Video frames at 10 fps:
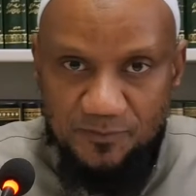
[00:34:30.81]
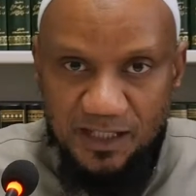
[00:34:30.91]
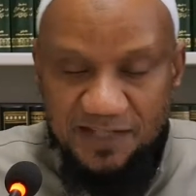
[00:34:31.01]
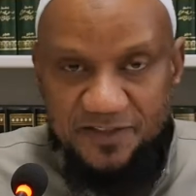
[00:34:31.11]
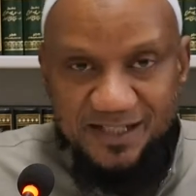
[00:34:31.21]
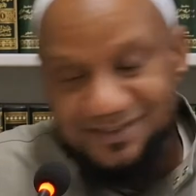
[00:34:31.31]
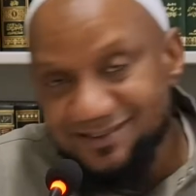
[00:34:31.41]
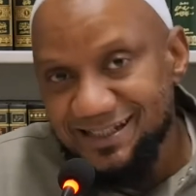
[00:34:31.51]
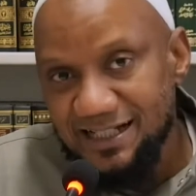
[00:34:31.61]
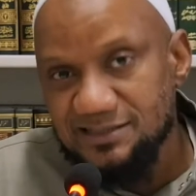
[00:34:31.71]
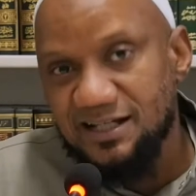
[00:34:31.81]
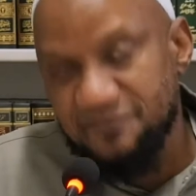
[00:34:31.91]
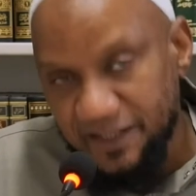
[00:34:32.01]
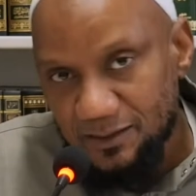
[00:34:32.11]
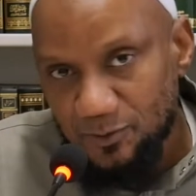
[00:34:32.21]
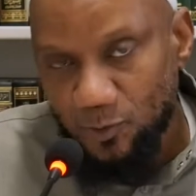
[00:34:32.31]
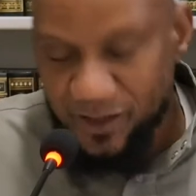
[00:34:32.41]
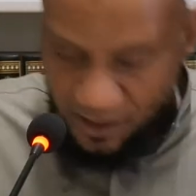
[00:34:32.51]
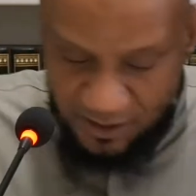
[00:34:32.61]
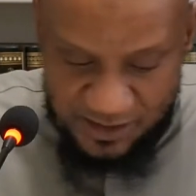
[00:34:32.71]
If there's nothing else available with
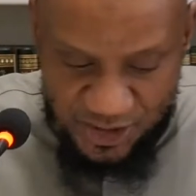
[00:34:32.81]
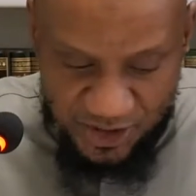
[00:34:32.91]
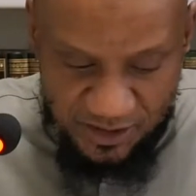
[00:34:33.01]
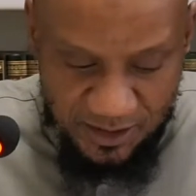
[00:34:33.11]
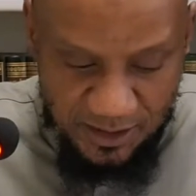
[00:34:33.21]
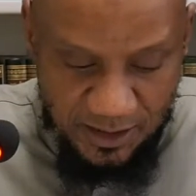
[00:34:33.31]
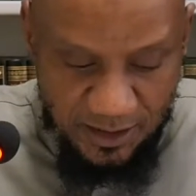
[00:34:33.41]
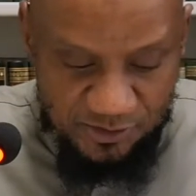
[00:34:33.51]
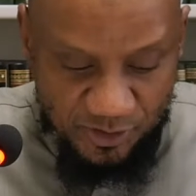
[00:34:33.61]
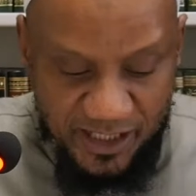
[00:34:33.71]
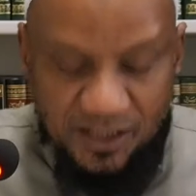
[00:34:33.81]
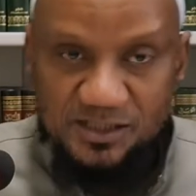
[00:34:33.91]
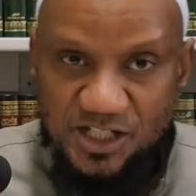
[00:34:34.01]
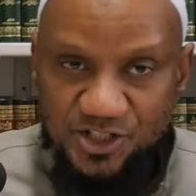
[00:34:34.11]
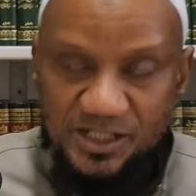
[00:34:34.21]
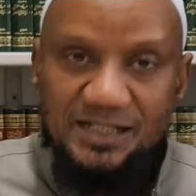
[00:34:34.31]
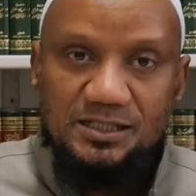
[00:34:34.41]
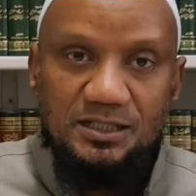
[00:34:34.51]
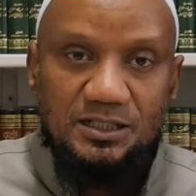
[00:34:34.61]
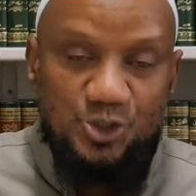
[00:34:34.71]
their condition, so their condition that
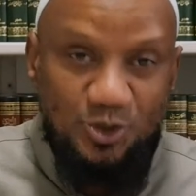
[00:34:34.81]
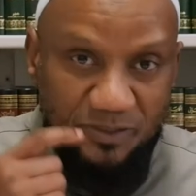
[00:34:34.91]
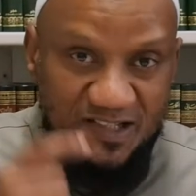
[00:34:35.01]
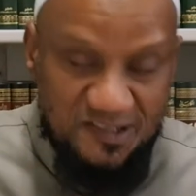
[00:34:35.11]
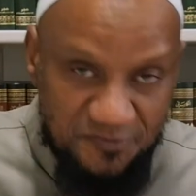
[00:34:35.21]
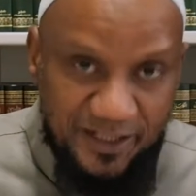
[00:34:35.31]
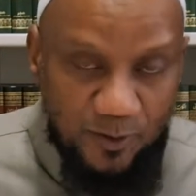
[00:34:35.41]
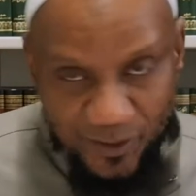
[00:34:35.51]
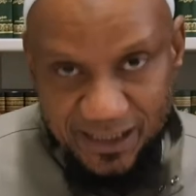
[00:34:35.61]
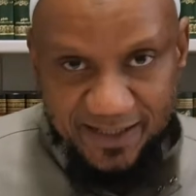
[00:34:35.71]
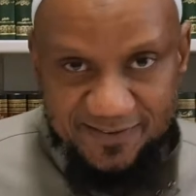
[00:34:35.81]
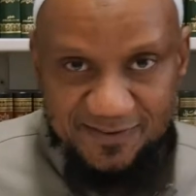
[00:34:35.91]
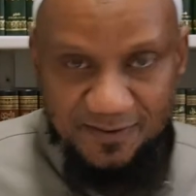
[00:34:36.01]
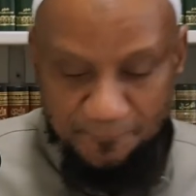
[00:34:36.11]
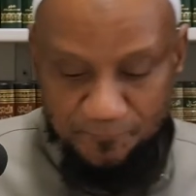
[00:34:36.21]
shouldn't be severe weakness.